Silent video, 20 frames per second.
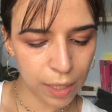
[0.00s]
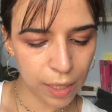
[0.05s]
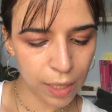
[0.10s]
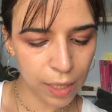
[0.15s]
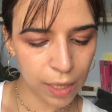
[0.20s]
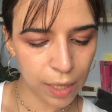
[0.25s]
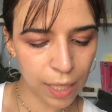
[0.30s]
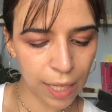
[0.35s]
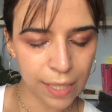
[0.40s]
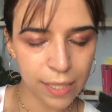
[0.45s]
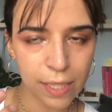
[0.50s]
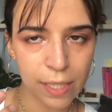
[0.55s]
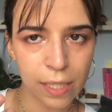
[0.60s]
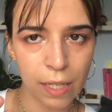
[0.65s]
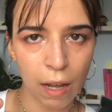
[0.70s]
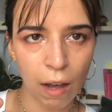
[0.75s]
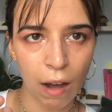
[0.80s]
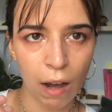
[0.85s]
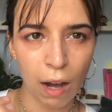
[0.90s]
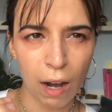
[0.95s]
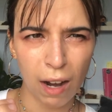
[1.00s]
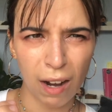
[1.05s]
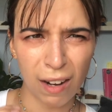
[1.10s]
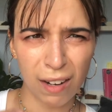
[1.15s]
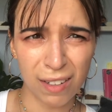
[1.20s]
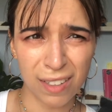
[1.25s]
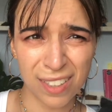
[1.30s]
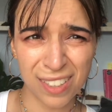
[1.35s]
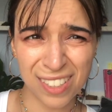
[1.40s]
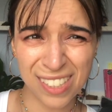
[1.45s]
less
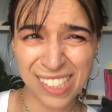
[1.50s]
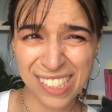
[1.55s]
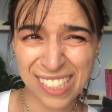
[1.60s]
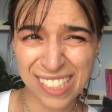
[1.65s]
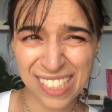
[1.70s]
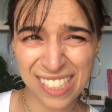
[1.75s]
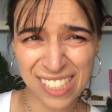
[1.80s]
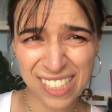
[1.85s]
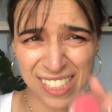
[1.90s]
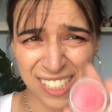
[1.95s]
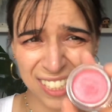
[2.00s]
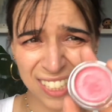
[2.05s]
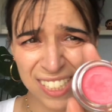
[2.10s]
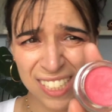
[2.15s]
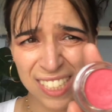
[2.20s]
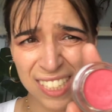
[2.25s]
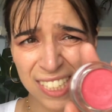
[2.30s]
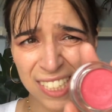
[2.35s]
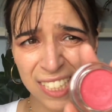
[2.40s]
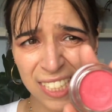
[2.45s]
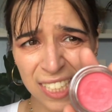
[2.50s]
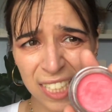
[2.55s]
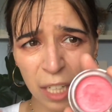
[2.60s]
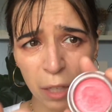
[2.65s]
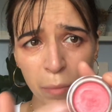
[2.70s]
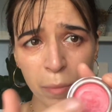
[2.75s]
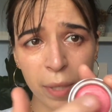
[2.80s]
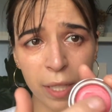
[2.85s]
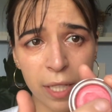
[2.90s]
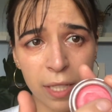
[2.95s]
hard,
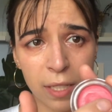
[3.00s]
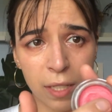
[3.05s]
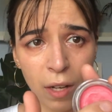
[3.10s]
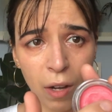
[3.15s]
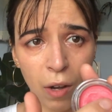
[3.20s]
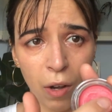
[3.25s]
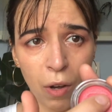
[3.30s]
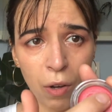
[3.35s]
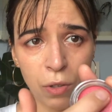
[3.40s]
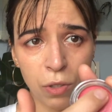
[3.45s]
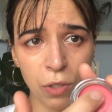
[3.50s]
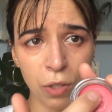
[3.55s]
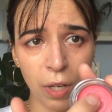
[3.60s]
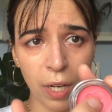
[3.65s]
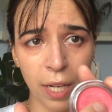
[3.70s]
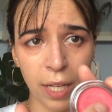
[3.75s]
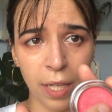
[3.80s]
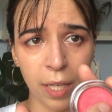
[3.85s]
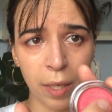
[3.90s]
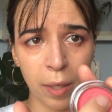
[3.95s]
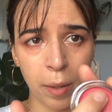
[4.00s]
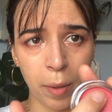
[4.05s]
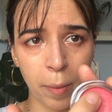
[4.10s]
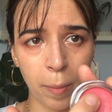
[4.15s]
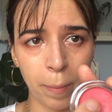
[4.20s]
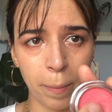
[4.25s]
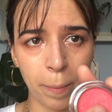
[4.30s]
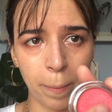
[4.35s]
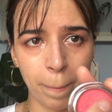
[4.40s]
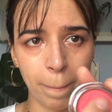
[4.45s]
but it's also like
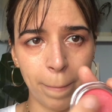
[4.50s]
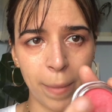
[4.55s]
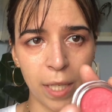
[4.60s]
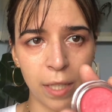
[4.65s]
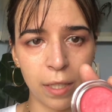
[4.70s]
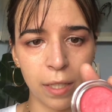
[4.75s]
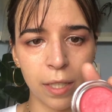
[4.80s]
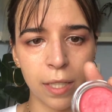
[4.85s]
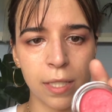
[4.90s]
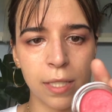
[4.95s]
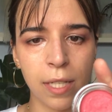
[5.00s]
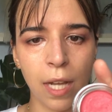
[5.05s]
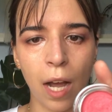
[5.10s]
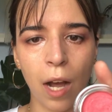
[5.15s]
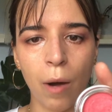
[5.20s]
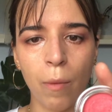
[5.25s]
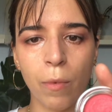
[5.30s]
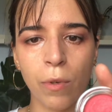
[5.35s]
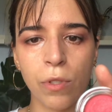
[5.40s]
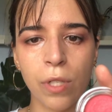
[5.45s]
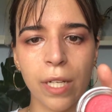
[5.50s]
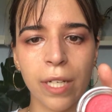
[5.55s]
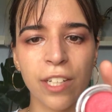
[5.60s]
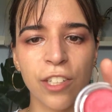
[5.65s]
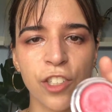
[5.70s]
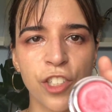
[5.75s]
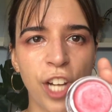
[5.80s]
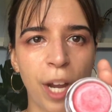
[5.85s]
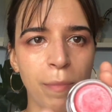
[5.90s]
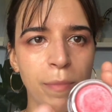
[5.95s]
butter. It's almost like a
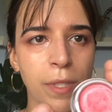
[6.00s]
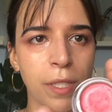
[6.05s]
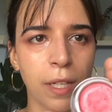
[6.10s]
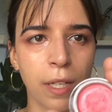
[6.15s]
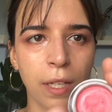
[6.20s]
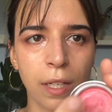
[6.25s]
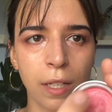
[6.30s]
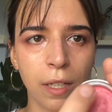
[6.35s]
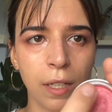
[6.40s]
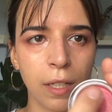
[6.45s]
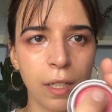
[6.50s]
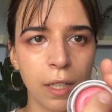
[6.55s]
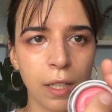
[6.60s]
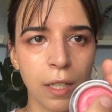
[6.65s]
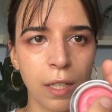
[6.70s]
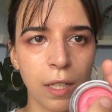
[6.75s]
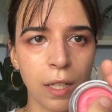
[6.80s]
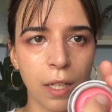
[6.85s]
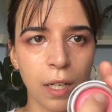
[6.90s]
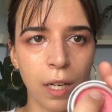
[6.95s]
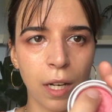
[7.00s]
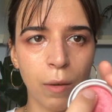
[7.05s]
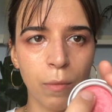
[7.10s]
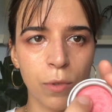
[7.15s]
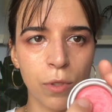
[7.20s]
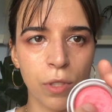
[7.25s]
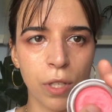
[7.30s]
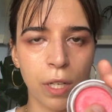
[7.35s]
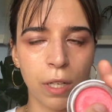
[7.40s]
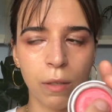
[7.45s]
chapstick,
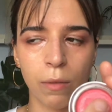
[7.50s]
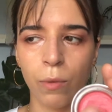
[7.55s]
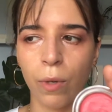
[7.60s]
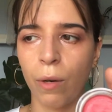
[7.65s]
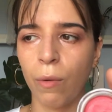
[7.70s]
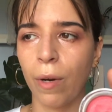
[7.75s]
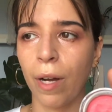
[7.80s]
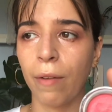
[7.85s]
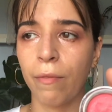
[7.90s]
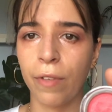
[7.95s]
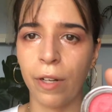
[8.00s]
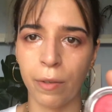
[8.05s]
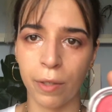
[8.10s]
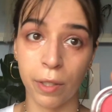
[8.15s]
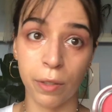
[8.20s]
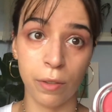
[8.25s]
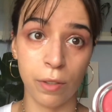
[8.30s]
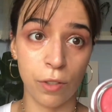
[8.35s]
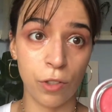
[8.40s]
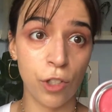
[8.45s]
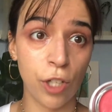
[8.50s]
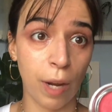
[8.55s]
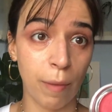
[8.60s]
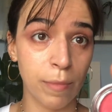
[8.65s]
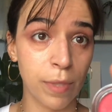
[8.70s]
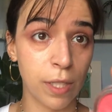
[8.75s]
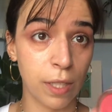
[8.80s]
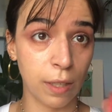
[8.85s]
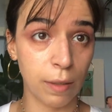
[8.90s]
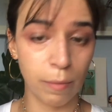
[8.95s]
almost like, well, a very good
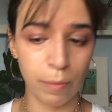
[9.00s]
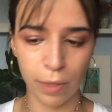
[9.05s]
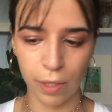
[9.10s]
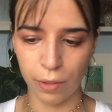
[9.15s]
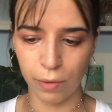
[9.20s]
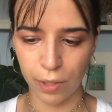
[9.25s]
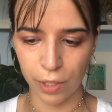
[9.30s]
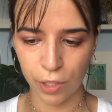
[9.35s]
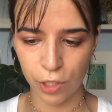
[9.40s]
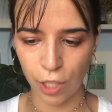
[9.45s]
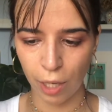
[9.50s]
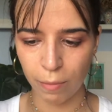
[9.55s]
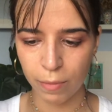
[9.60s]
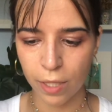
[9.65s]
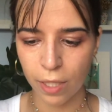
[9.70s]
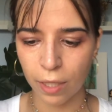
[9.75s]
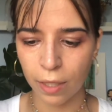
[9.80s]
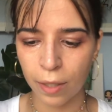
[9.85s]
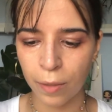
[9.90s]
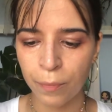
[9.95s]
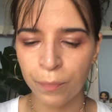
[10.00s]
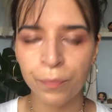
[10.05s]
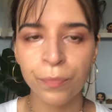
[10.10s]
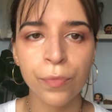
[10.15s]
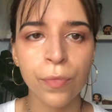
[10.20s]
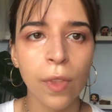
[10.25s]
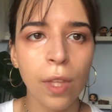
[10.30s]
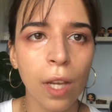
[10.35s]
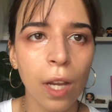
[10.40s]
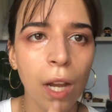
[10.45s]
chapstick, buttery chapstick.
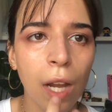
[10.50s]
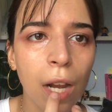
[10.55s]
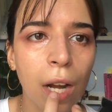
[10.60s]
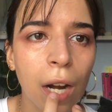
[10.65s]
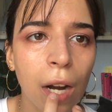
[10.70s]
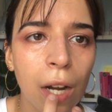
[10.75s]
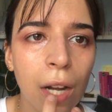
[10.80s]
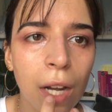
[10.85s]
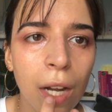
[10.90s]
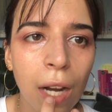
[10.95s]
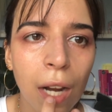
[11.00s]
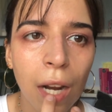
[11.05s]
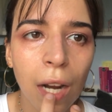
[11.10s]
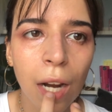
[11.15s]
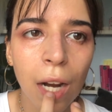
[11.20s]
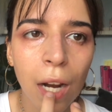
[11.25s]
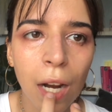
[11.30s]
And I'll say,